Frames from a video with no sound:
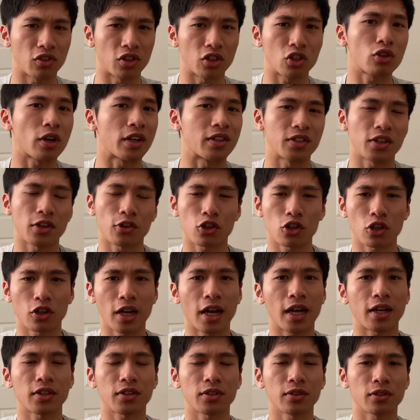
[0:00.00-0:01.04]
transition
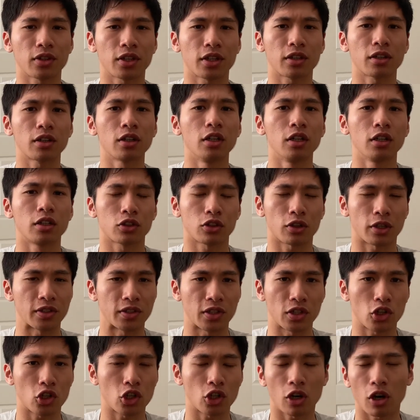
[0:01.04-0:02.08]
hassle there,
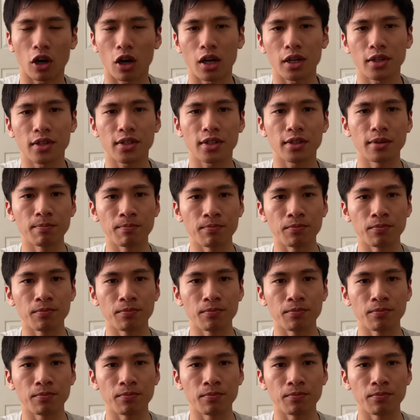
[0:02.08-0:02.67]
transition cost.